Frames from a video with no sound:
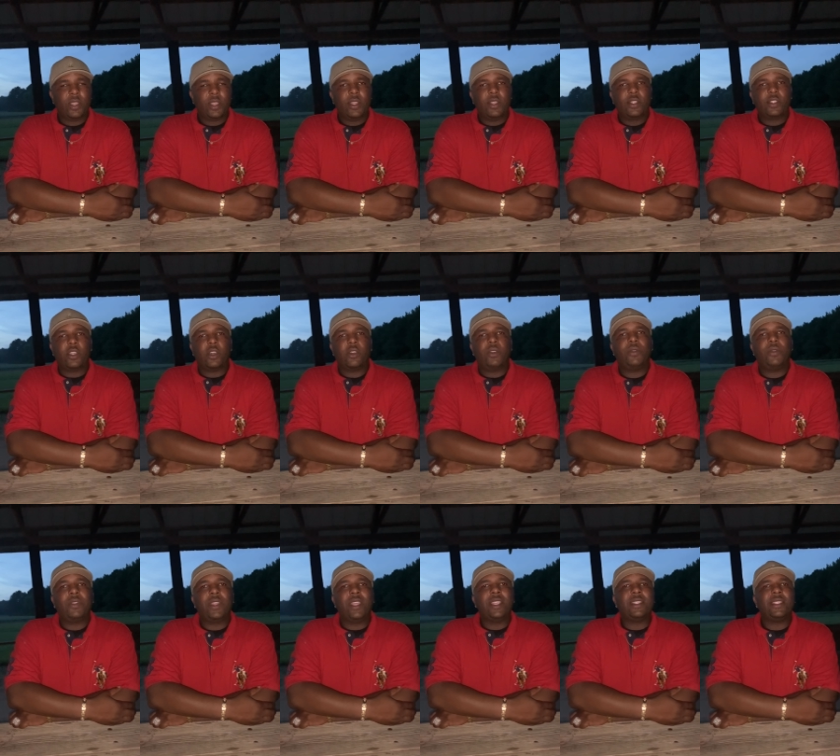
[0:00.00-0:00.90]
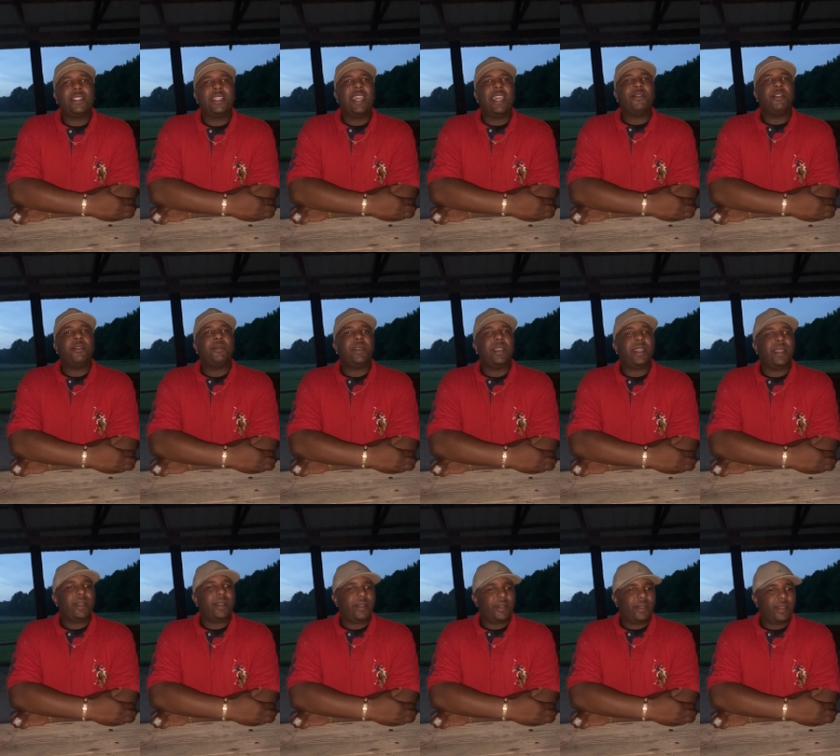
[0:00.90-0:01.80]
So that's never
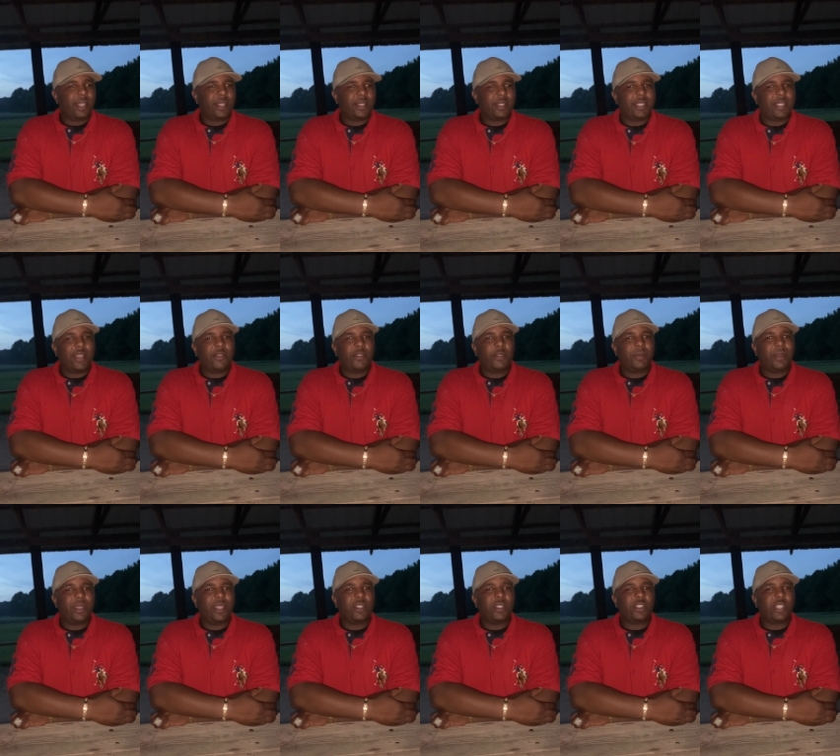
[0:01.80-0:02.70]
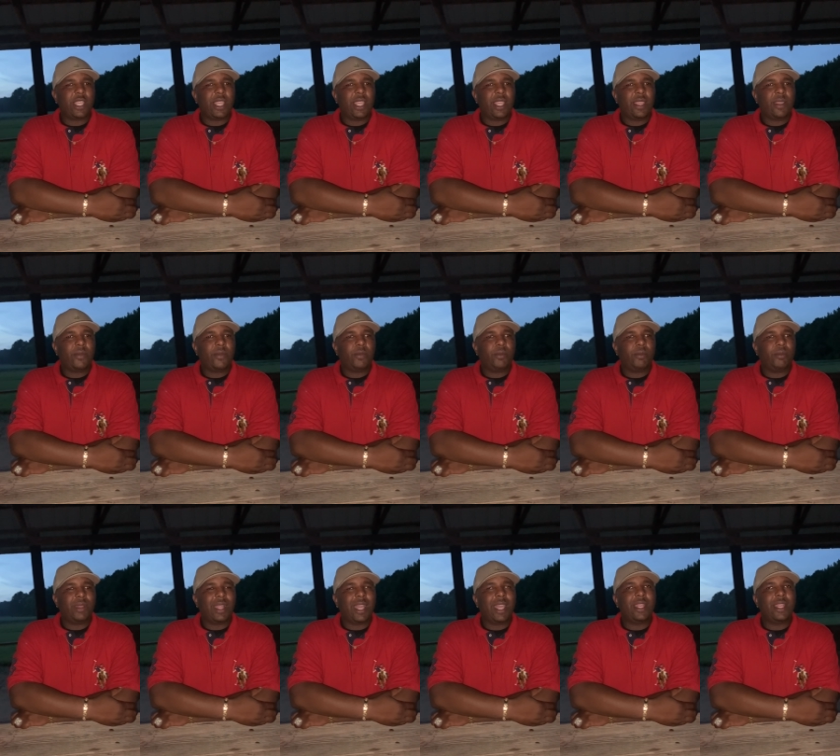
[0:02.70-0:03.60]
been Jay,
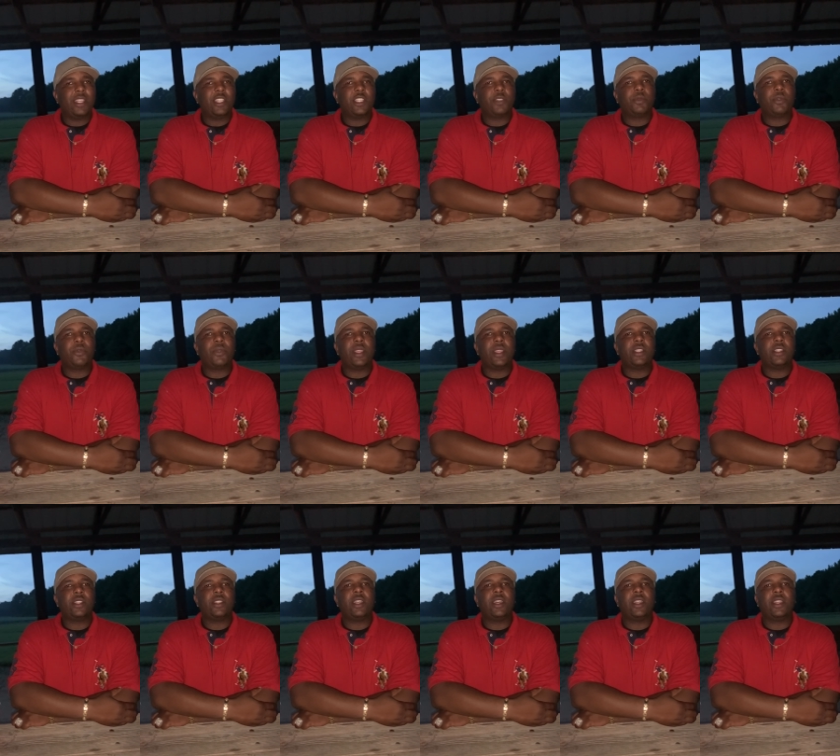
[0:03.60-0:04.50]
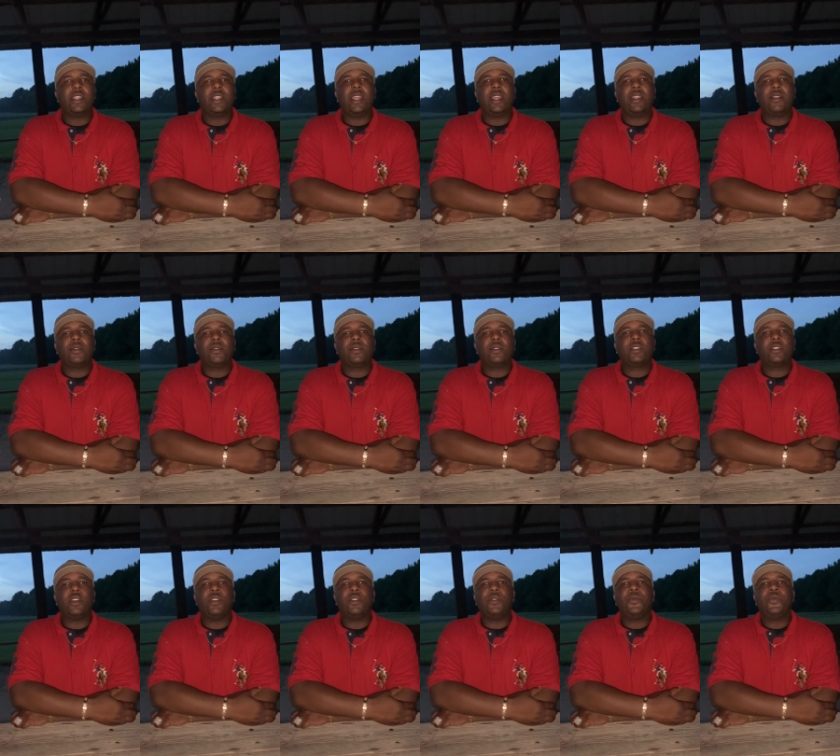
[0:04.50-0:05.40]
blind inspiration, none of that.
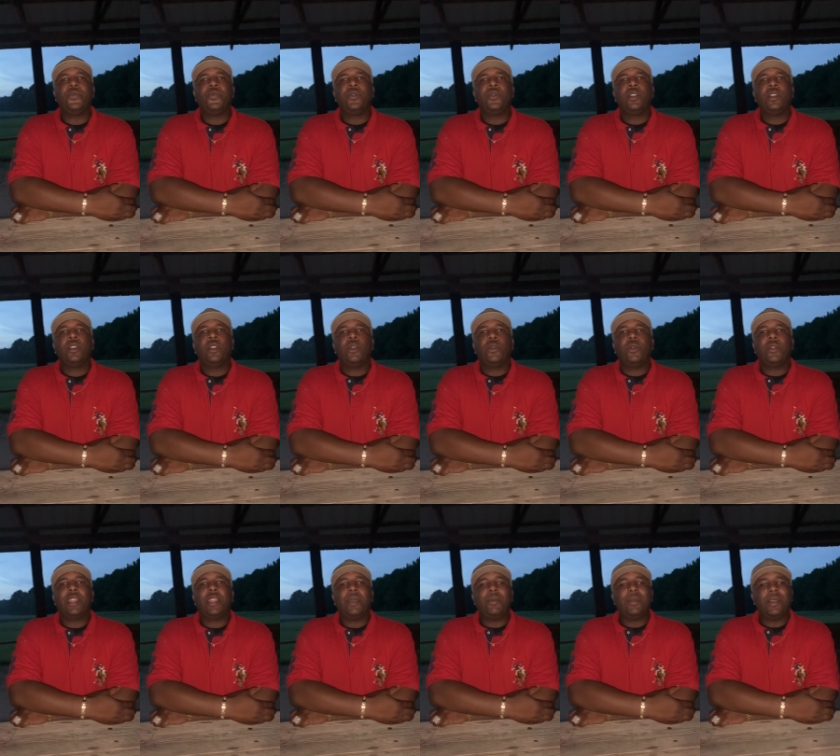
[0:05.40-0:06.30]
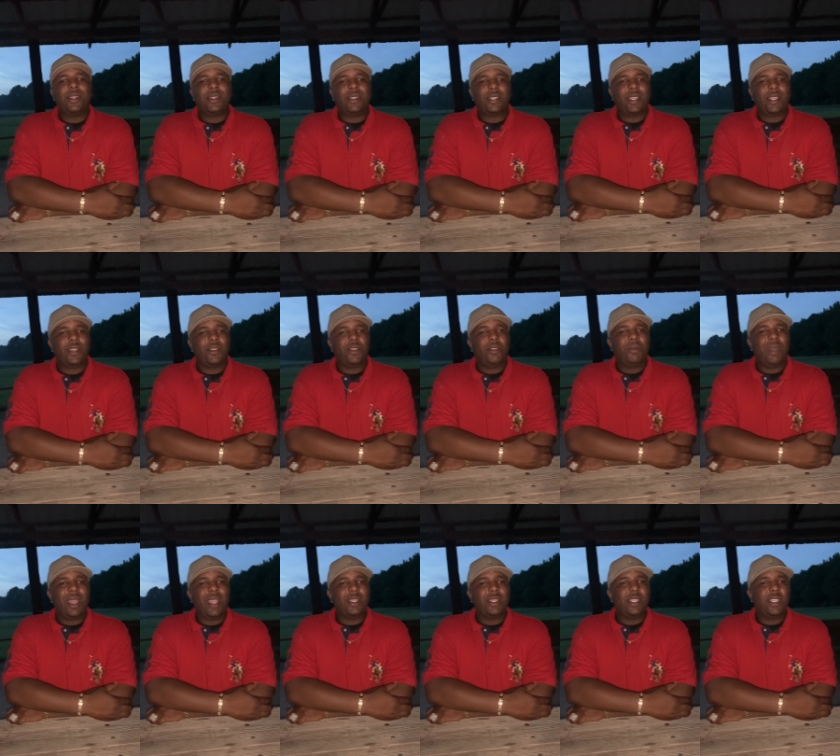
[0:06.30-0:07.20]
So with that being said, you
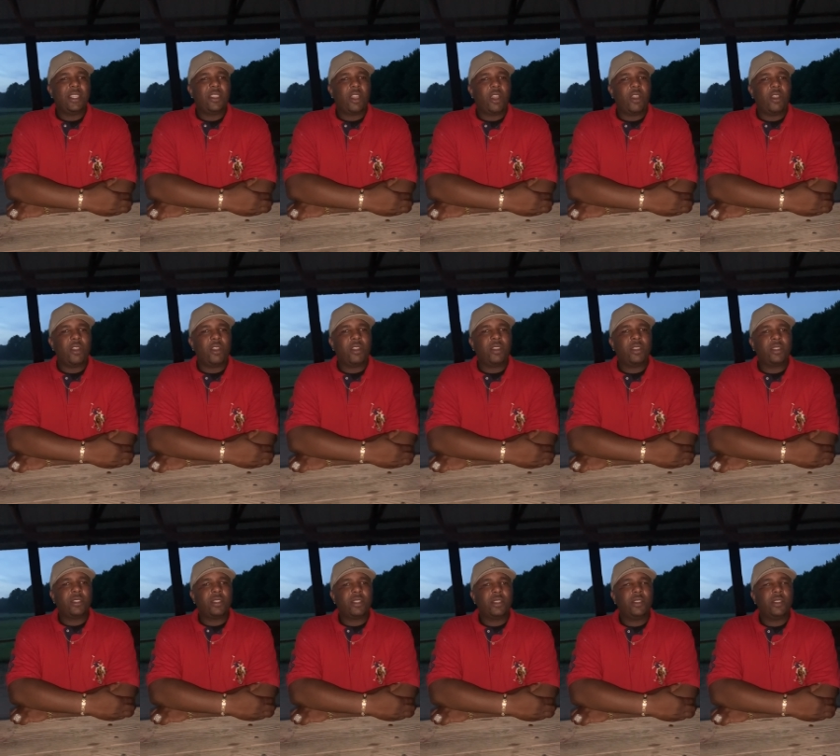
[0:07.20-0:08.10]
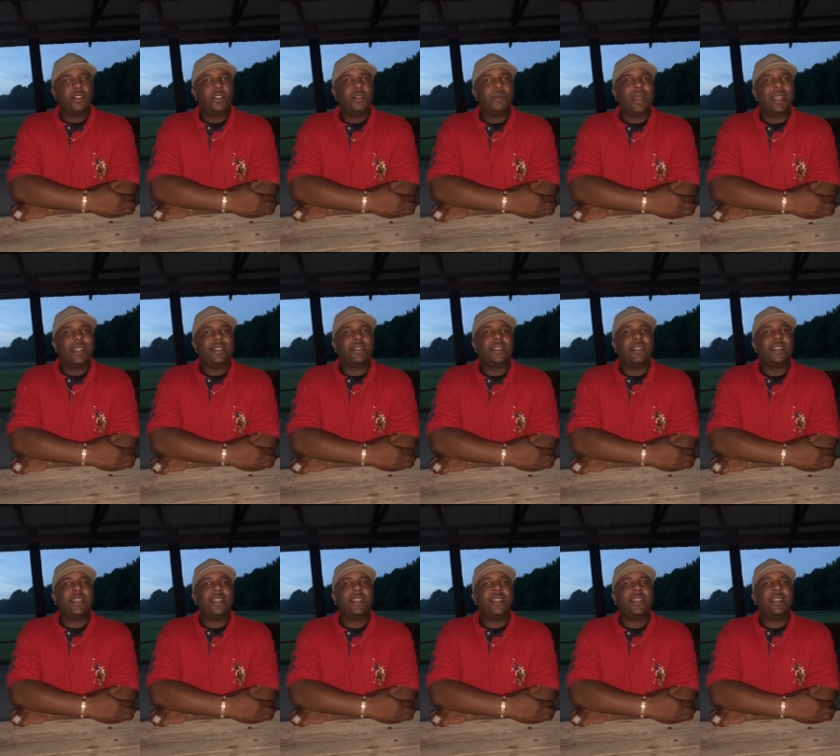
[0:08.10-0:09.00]
might see cars, you might
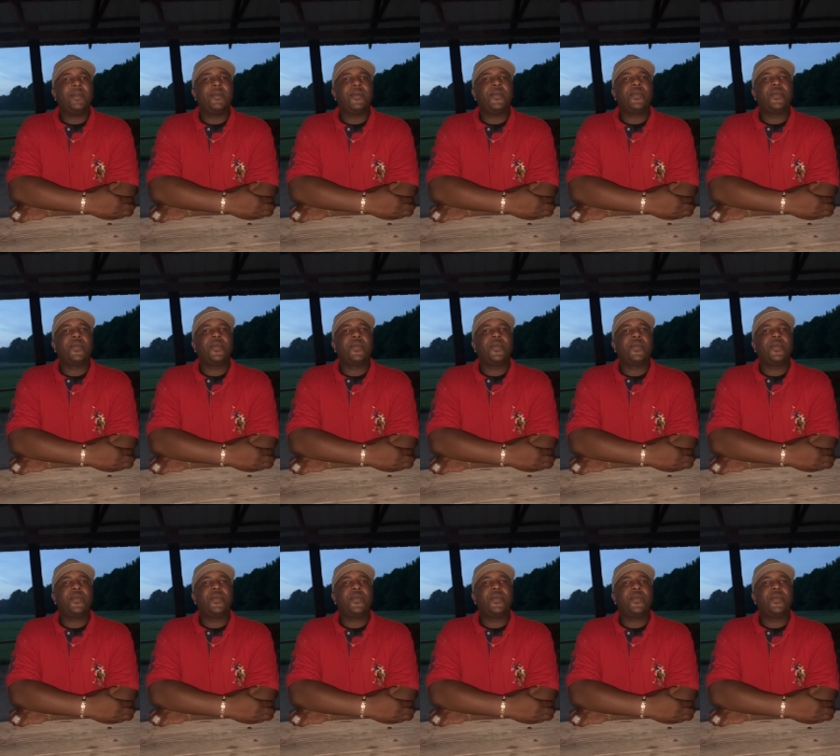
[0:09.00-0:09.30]
see